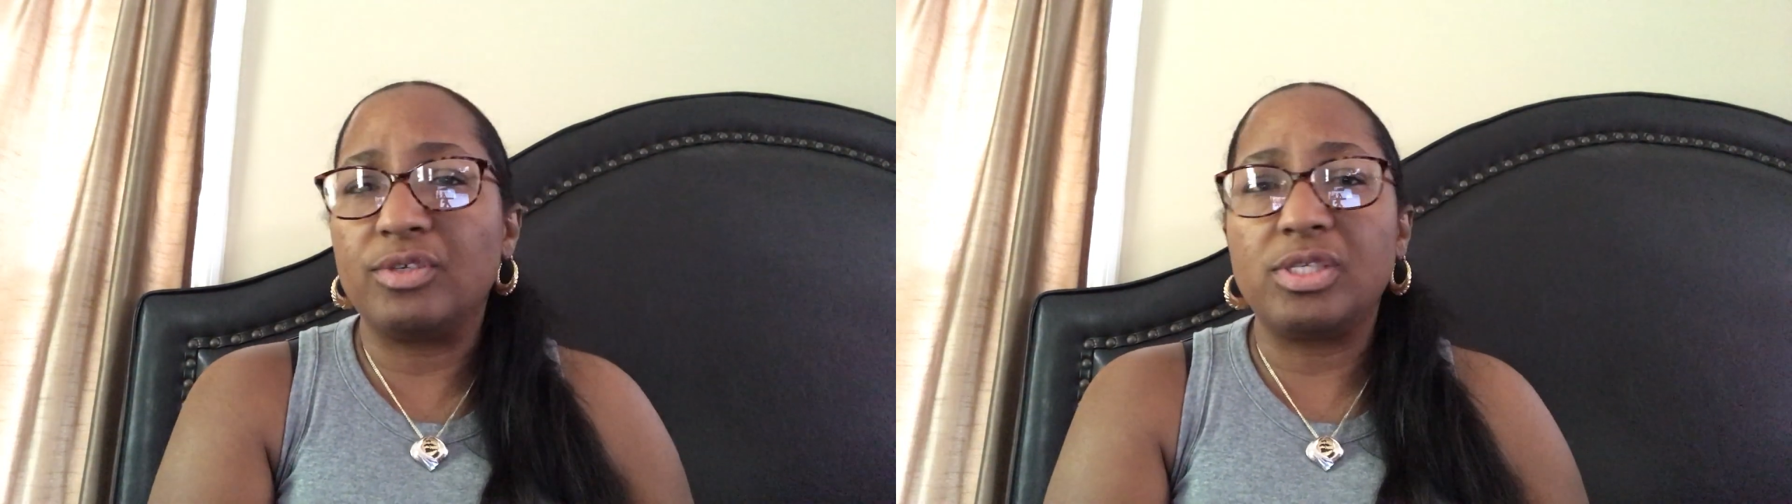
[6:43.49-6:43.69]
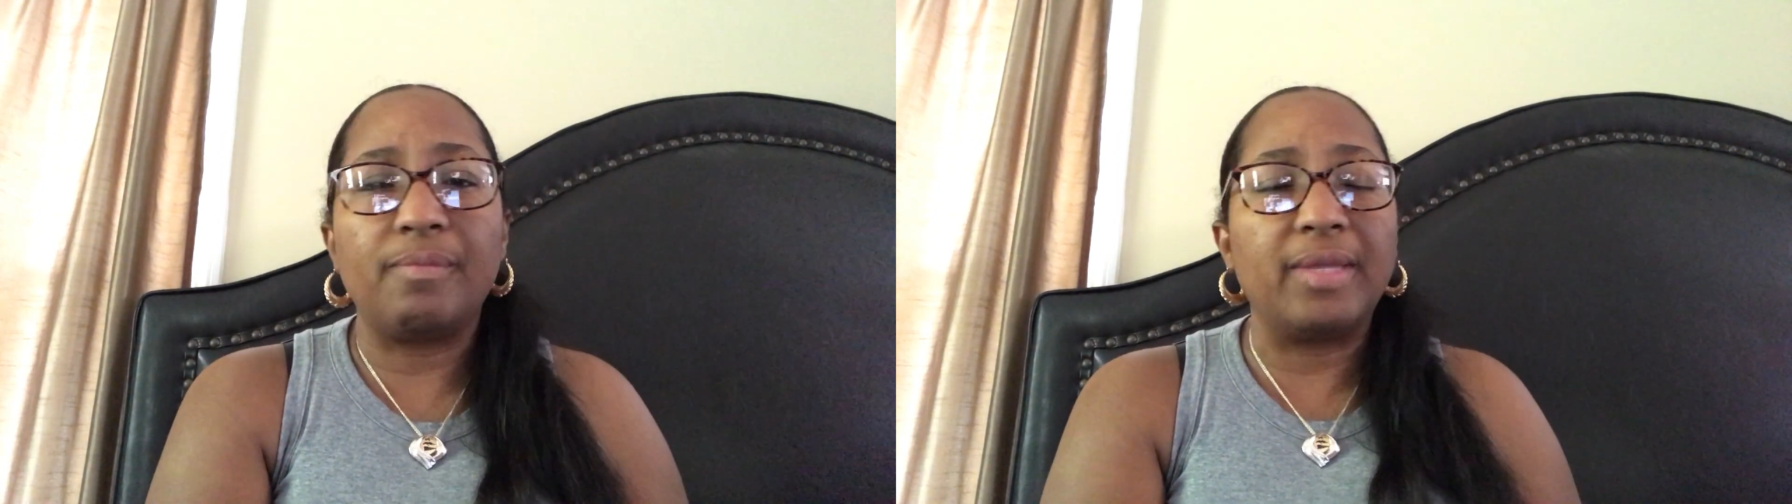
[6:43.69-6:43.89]

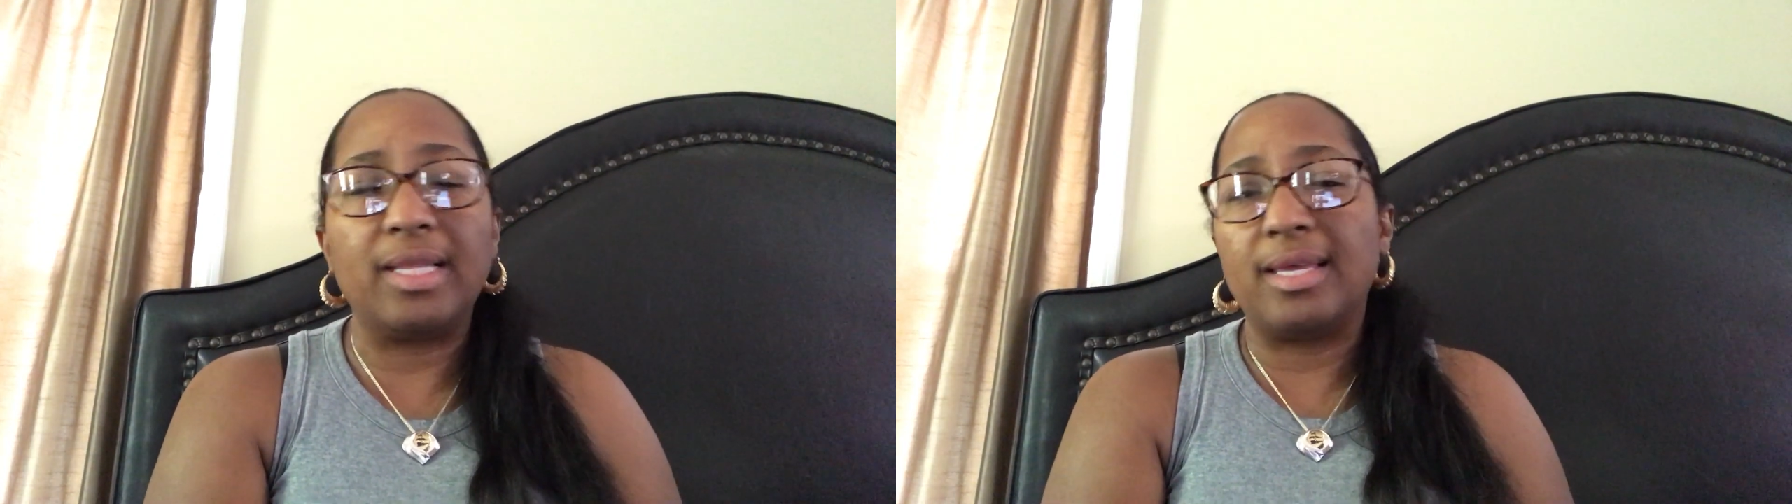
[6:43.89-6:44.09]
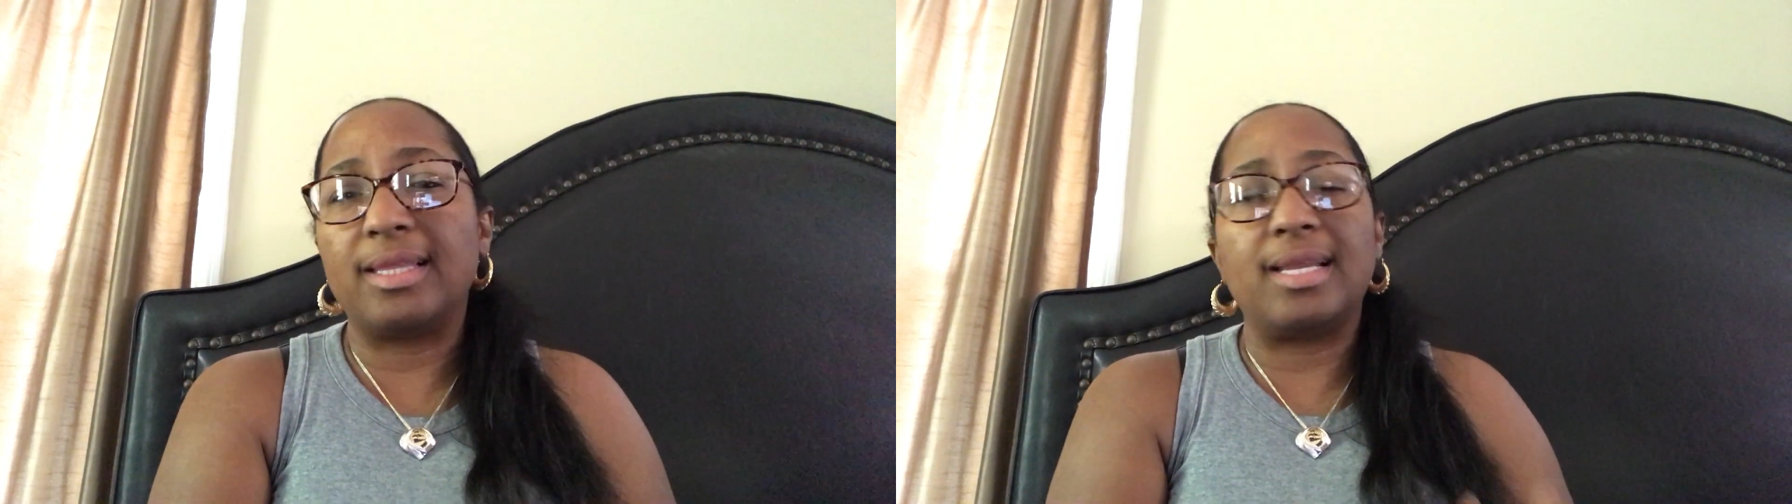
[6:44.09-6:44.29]
or
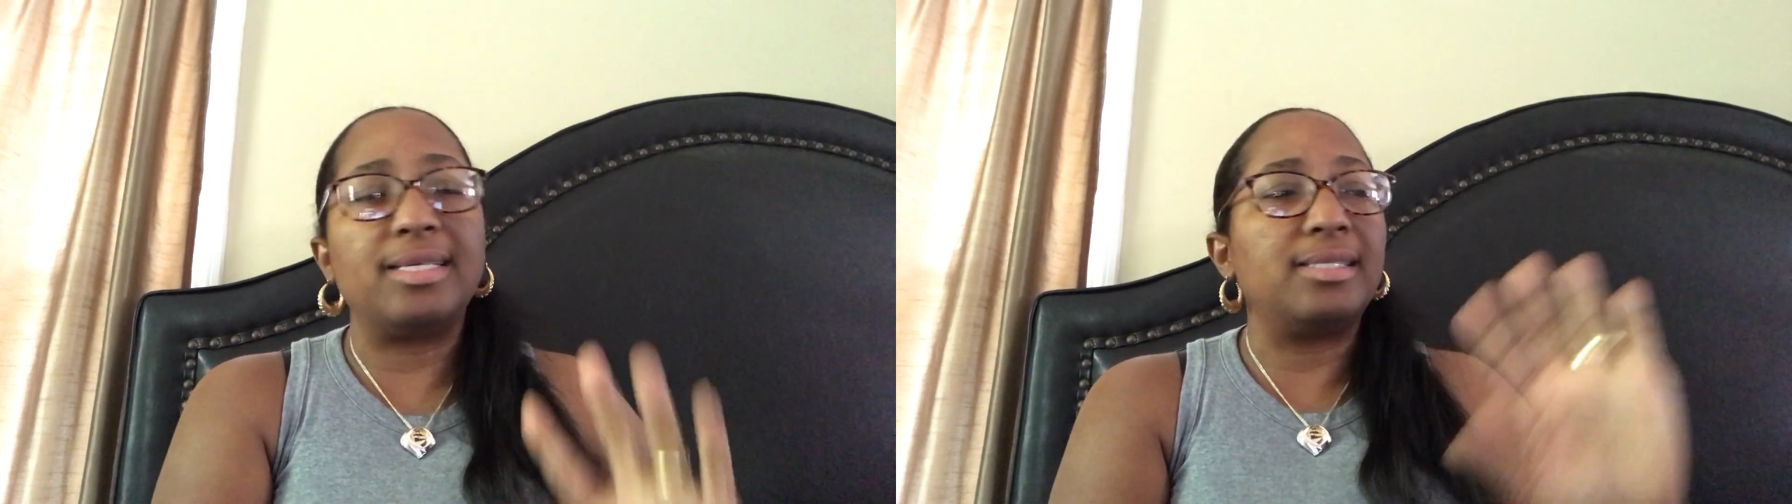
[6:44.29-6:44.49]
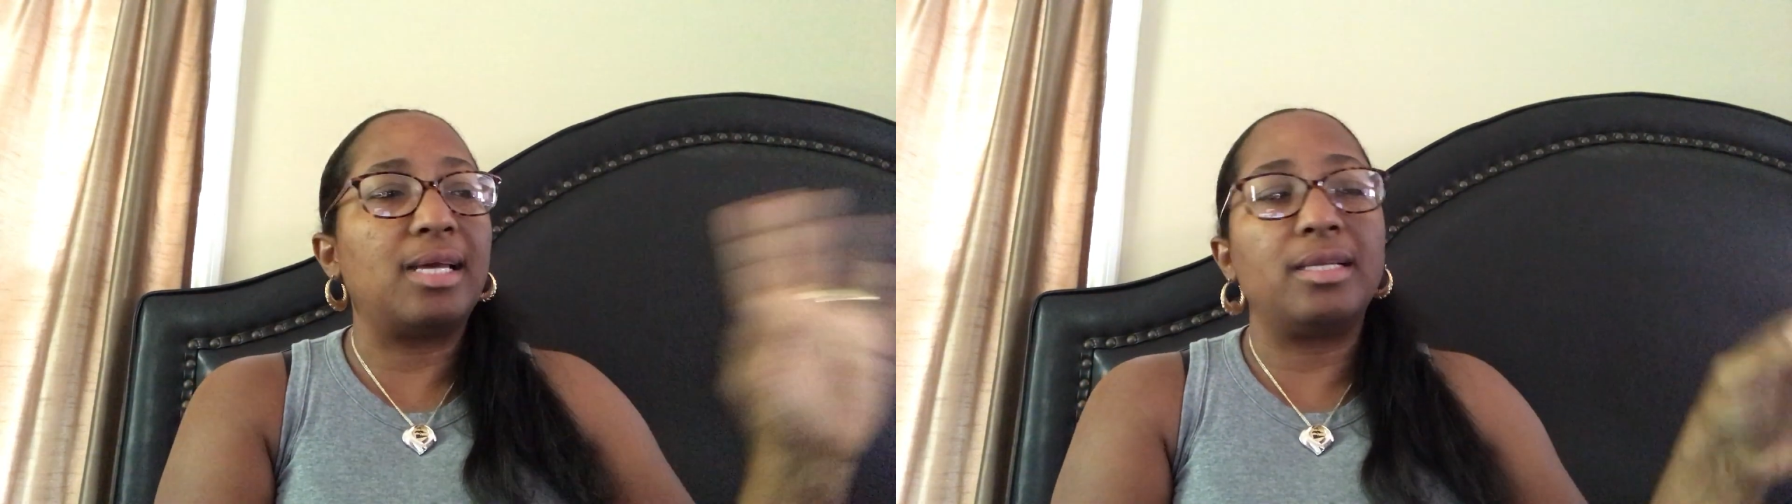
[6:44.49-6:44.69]
something like that.
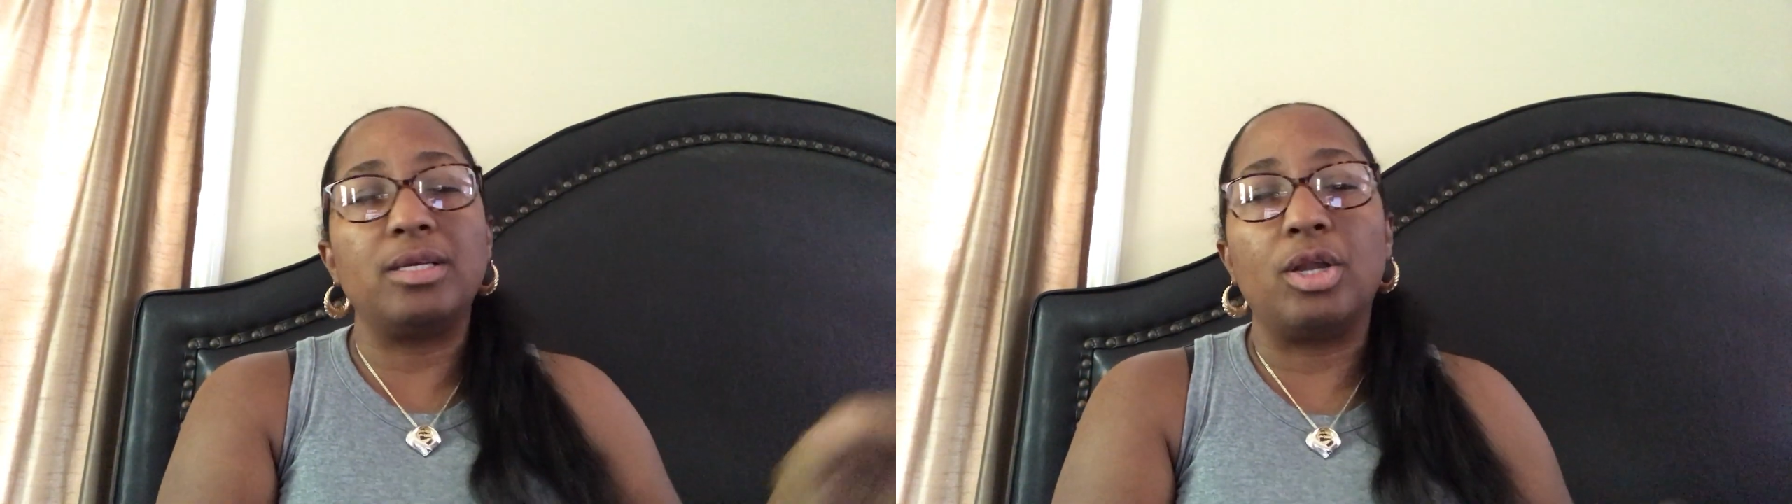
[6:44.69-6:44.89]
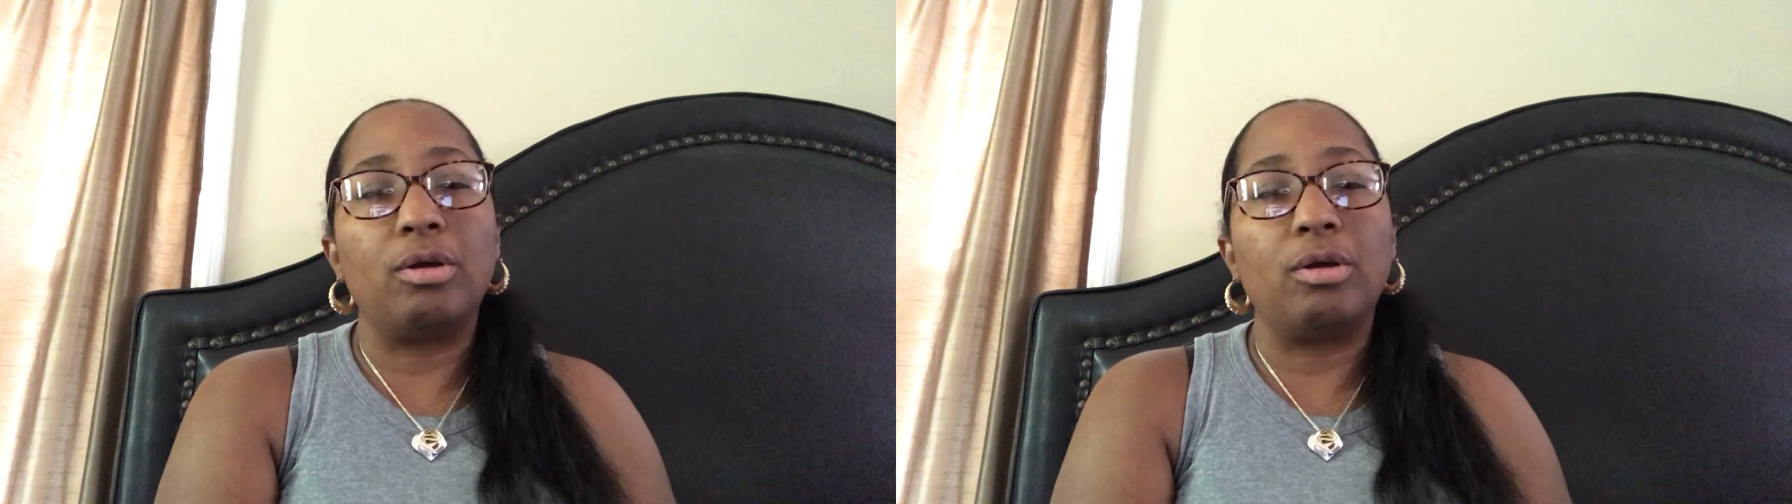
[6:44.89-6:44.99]
He said,